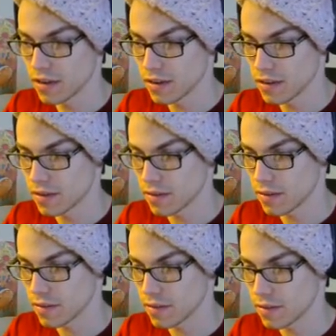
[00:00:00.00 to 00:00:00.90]

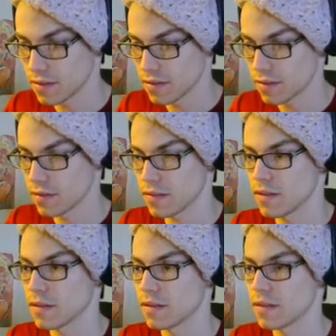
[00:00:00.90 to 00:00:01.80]

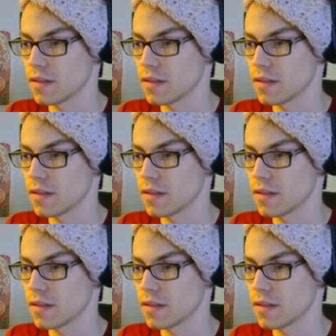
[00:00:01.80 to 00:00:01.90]
Nothing is said.